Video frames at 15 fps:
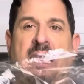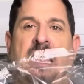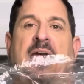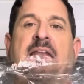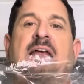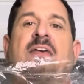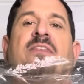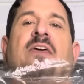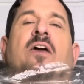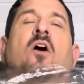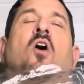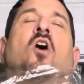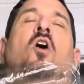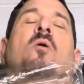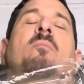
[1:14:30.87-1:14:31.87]
And I think,
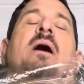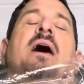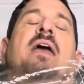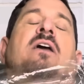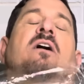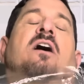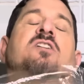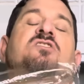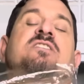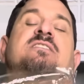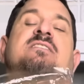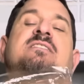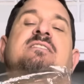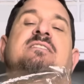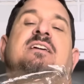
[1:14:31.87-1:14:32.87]
oh my gosh,
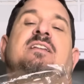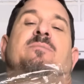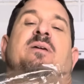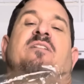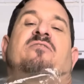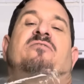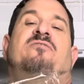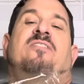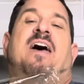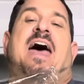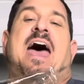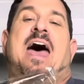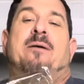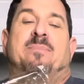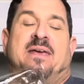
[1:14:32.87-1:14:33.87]
this is gonna be
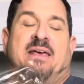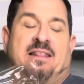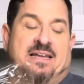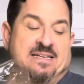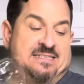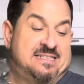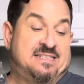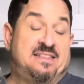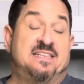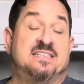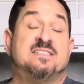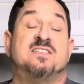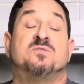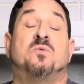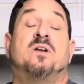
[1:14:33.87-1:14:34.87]
fabulous.
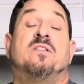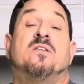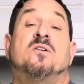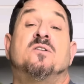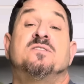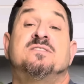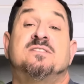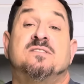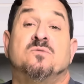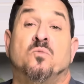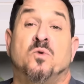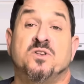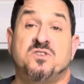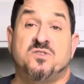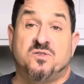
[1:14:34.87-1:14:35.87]
This is one of those,
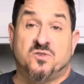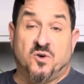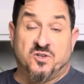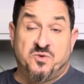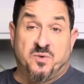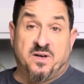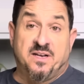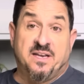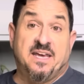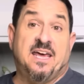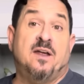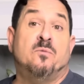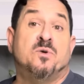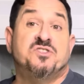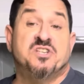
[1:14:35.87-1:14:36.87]
what you thought you were gonna get
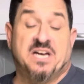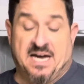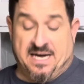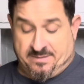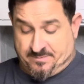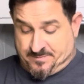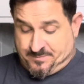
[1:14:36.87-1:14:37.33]
and what you got.